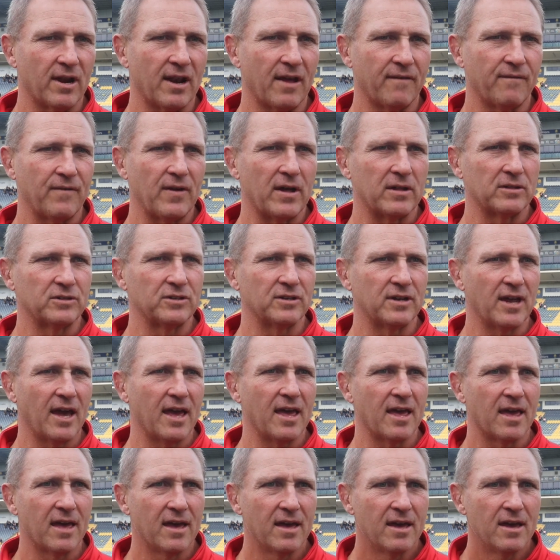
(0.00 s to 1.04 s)
and I felt
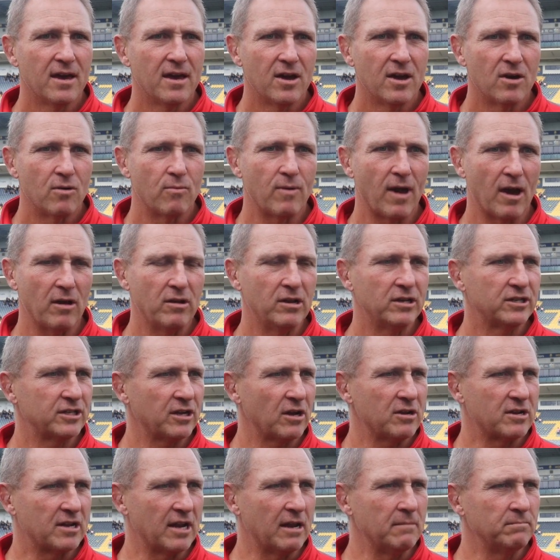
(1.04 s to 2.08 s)
today we only
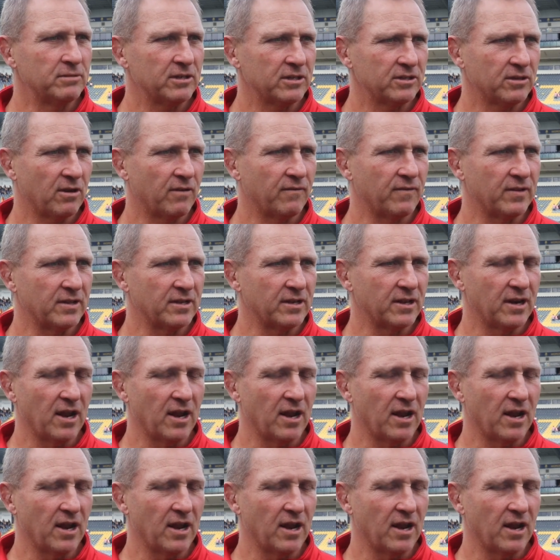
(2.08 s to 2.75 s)
showed glimpses of it.